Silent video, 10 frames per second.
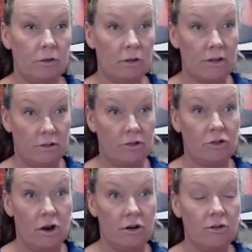as a
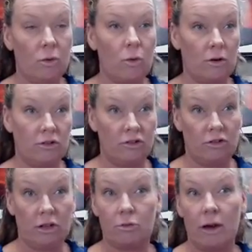starter, or just
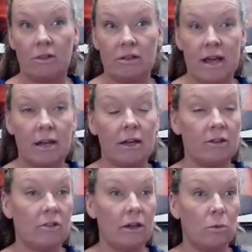like throughout the day,
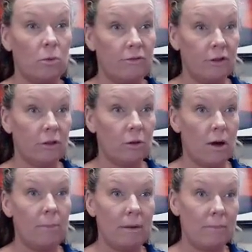because it will fill you
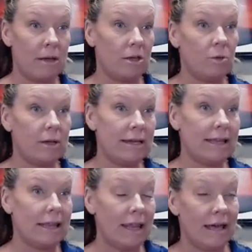up and make you eat
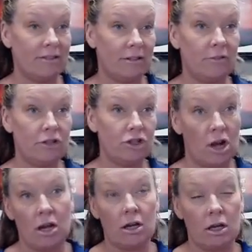less of the
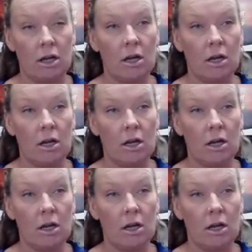junk.